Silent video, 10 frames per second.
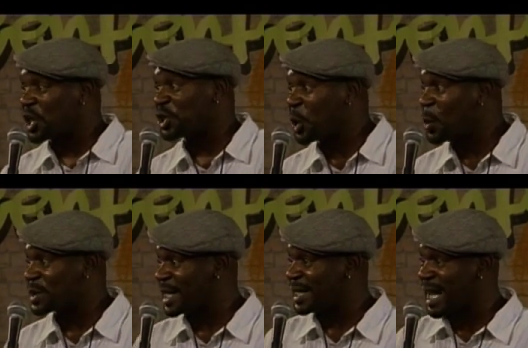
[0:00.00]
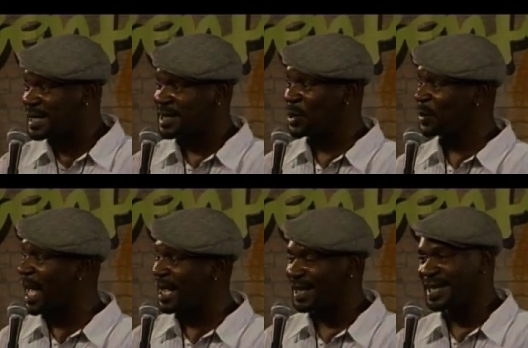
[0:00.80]
your dude sitting next to you
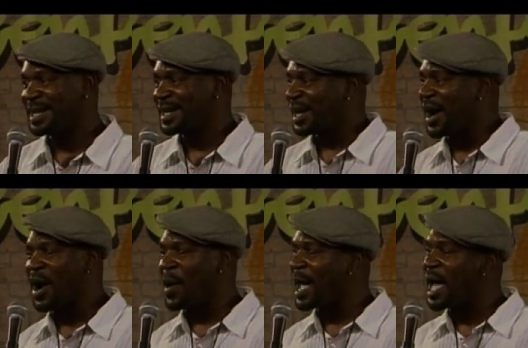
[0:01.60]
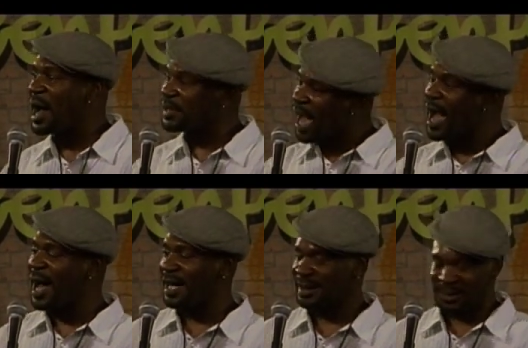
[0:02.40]
like, oh hell nah.